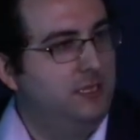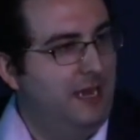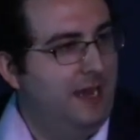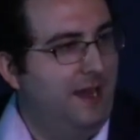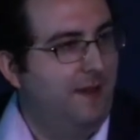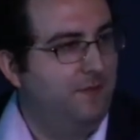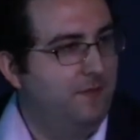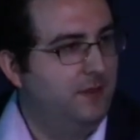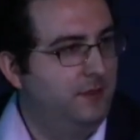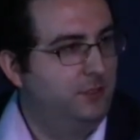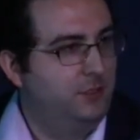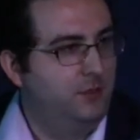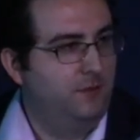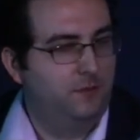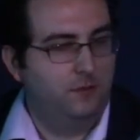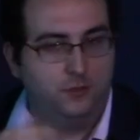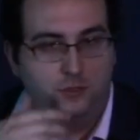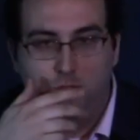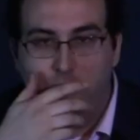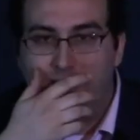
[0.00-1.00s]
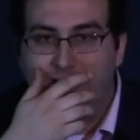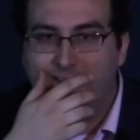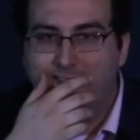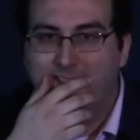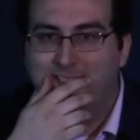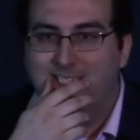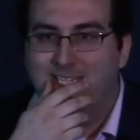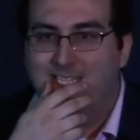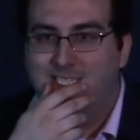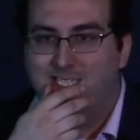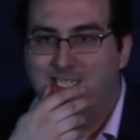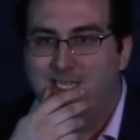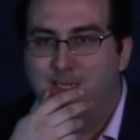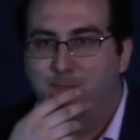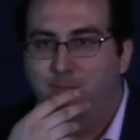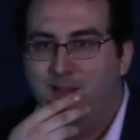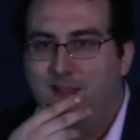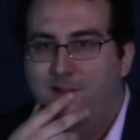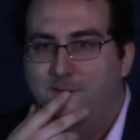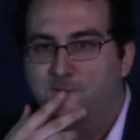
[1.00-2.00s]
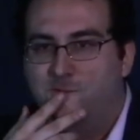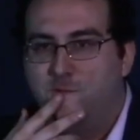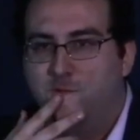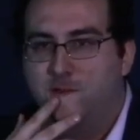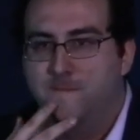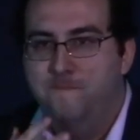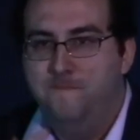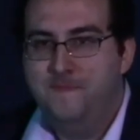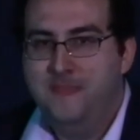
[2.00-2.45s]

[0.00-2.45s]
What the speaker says: on the 2016 platform,